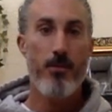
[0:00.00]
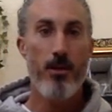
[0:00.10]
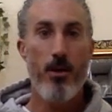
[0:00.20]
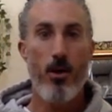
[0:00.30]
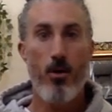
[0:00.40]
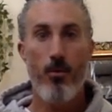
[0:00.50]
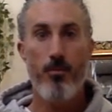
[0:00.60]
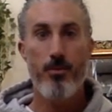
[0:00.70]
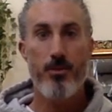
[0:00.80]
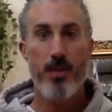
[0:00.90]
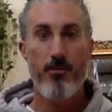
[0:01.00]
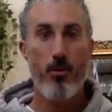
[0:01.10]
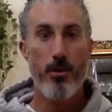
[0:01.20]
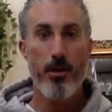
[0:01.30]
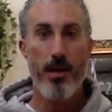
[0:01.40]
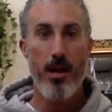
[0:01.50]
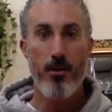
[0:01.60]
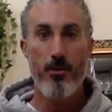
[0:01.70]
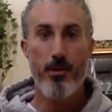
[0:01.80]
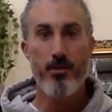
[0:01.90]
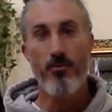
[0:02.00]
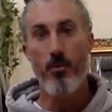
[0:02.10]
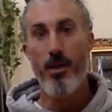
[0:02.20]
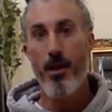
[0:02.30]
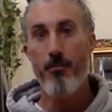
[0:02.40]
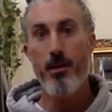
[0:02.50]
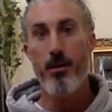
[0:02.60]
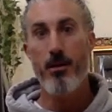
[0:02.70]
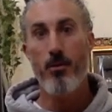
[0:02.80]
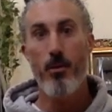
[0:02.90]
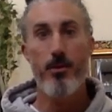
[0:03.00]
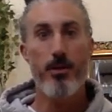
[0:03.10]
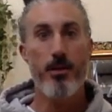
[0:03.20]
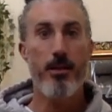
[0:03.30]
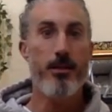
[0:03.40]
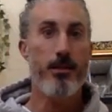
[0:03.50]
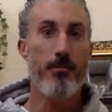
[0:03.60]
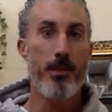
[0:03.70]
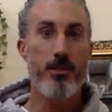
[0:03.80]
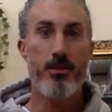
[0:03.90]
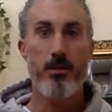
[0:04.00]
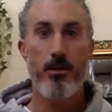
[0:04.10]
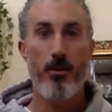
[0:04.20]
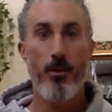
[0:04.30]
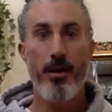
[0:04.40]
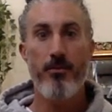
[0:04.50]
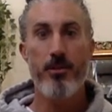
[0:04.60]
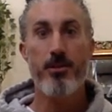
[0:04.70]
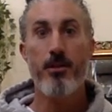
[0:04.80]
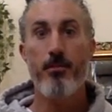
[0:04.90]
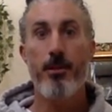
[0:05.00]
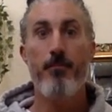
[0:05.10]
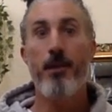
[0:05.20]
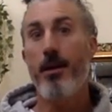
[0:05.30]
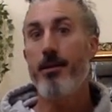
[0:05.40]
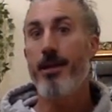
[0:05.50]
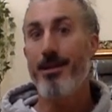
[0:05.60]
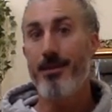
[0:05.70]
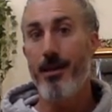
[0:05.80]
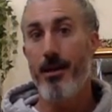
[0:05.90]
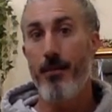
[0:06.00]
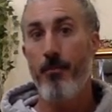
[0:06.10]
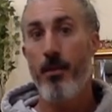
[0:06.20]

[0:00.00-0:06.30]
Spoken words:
you know, save all your calories for that meal, whether you're going to eat the pizza or whatever it's going to be. Mine that day